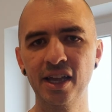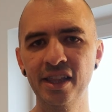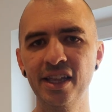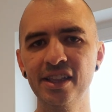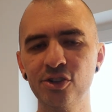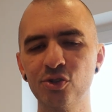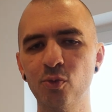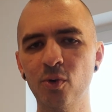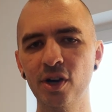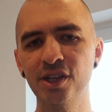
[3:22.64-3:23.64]
And then there's
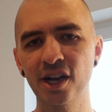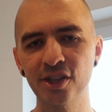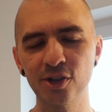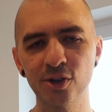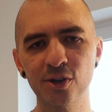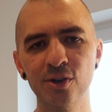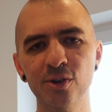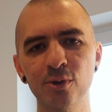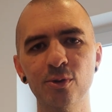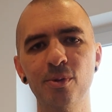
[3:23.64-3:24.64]
one other
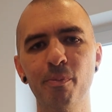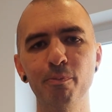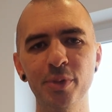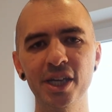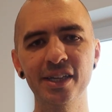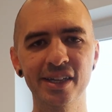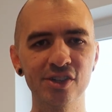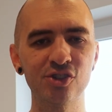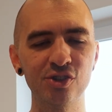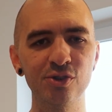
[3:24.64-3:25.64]
big
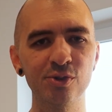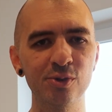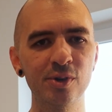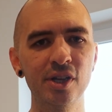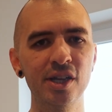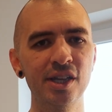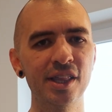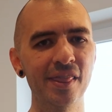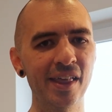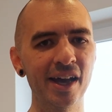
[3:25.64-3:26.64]
issue
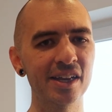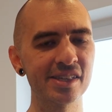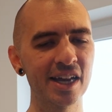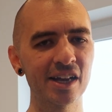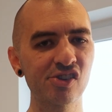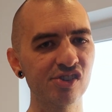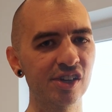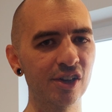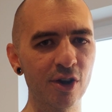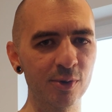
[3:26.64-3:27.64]
that is
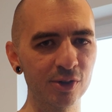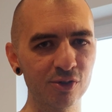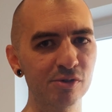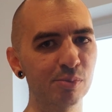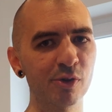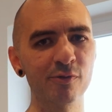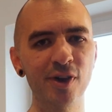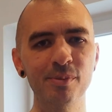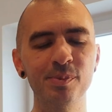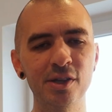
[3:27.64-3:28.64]
actually going to
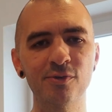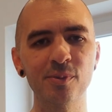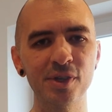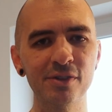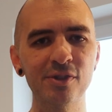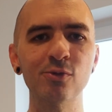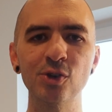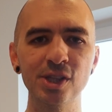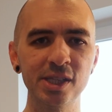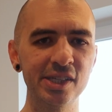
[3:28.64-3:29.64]
prevent me from even
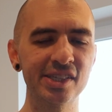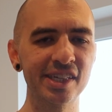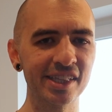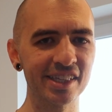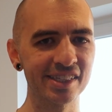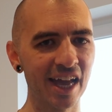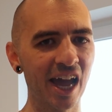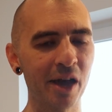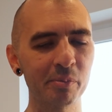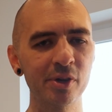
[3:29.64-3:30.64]
releasing this
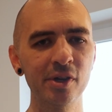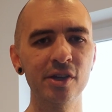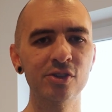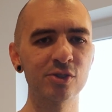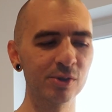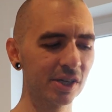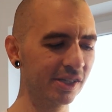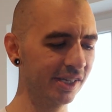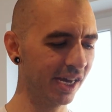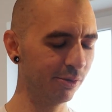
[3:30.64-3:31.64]
app. So
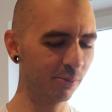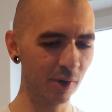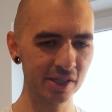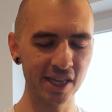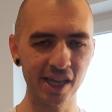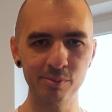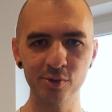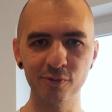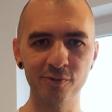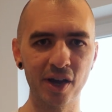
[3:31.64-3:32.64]
luckily I was able
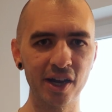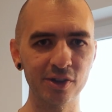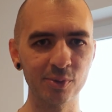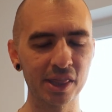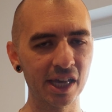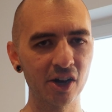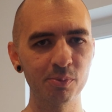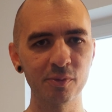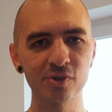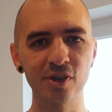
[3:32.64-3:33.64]
to find with the
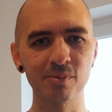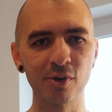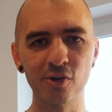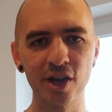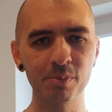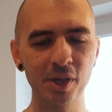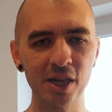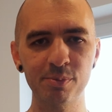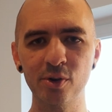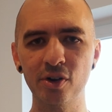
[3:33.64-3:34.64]
help of some great
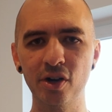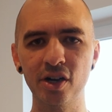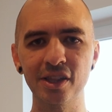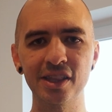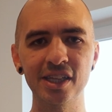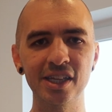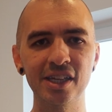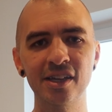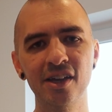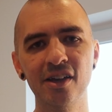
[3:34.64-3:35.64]
people on the